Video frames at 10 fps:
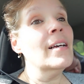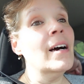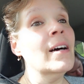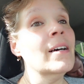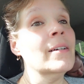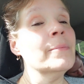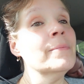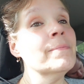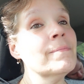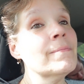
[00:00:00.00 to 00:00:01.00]

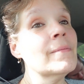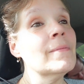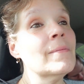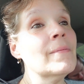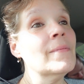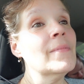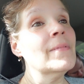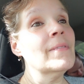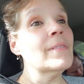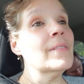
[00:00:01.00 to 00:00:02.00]
Um, things? You
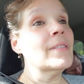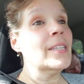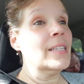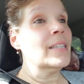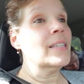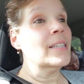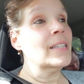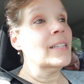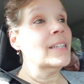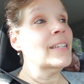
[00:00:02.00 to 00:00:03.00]
mean like tortillas?
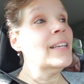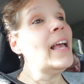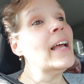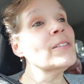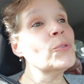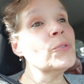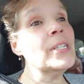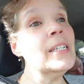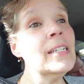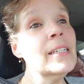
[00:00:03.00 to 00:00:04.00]
Yeah,
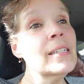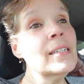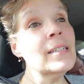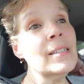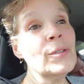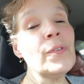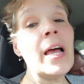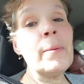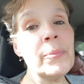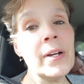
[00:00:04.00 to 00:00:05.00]
tortillas,
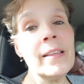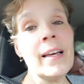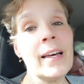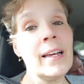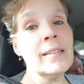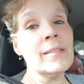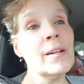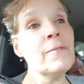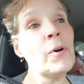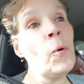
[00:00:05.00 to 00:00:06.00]
flatbread. flatbread, that kind of
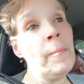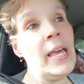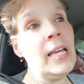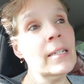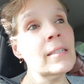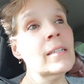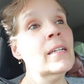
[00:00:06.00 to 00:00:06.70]
stuff, homemade.